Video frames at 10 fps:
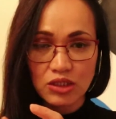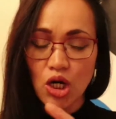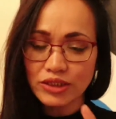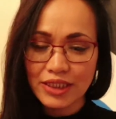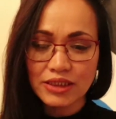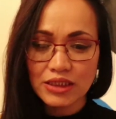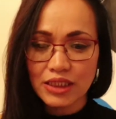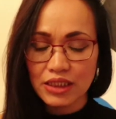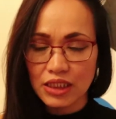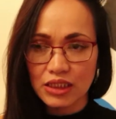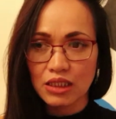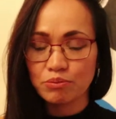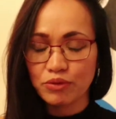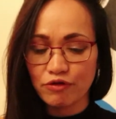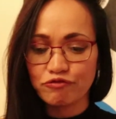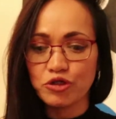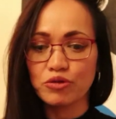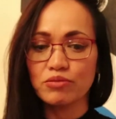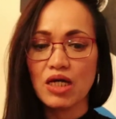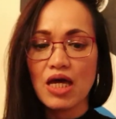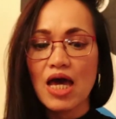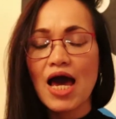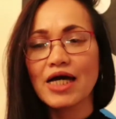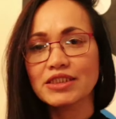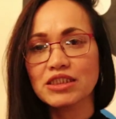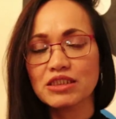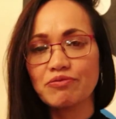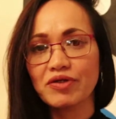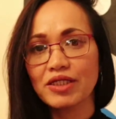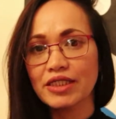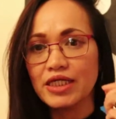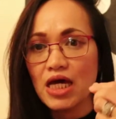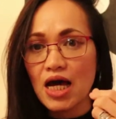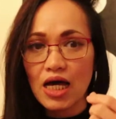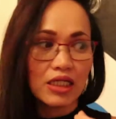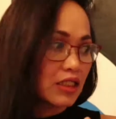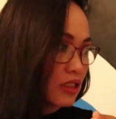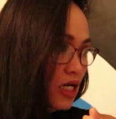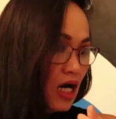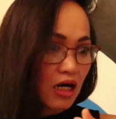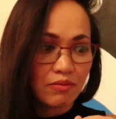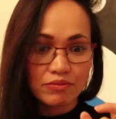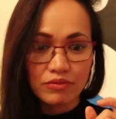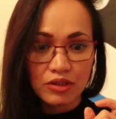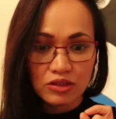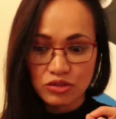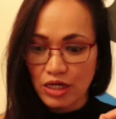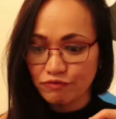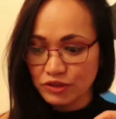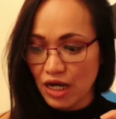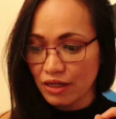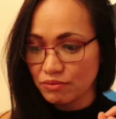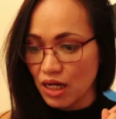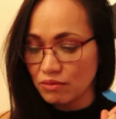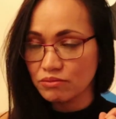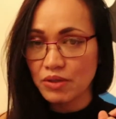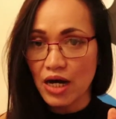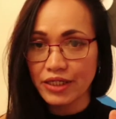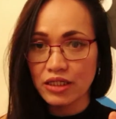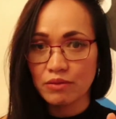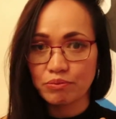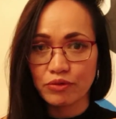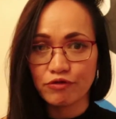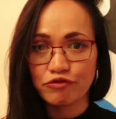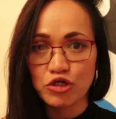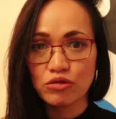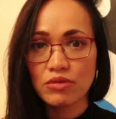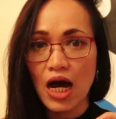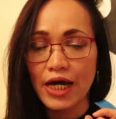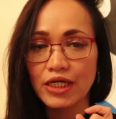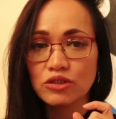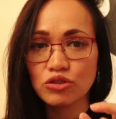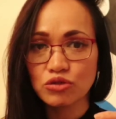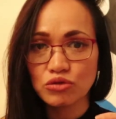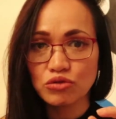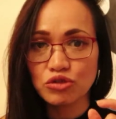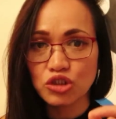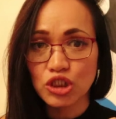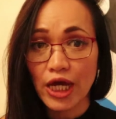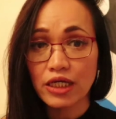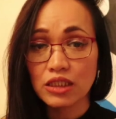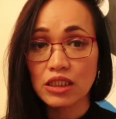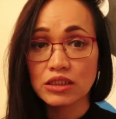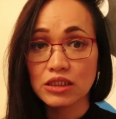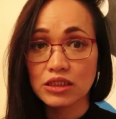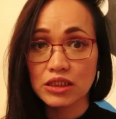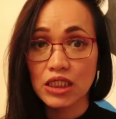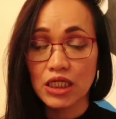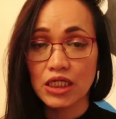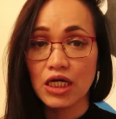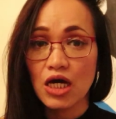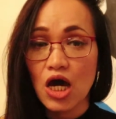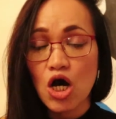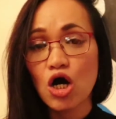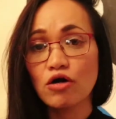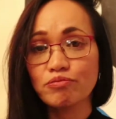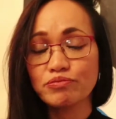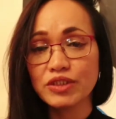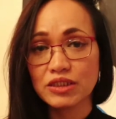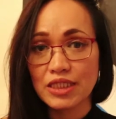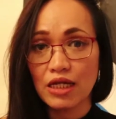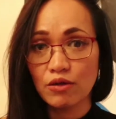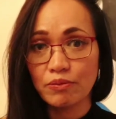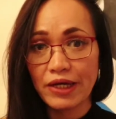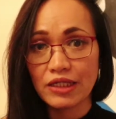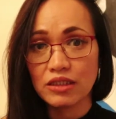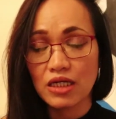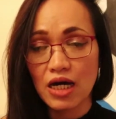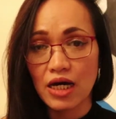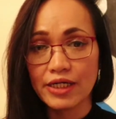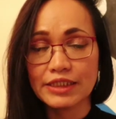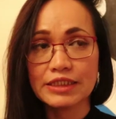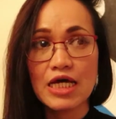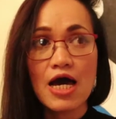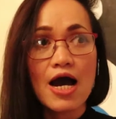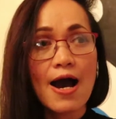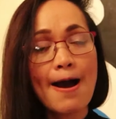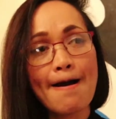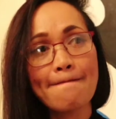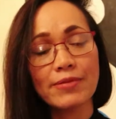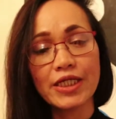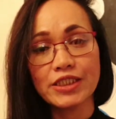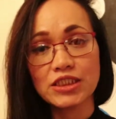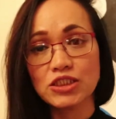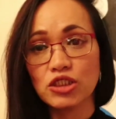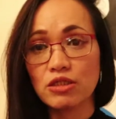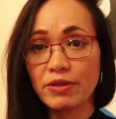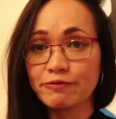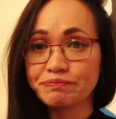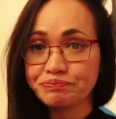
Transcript: Authentic perfume has this typically a little so every time I'm buying a perfume, I do check the thick of the cellophane, guys, ladies and gentlemen,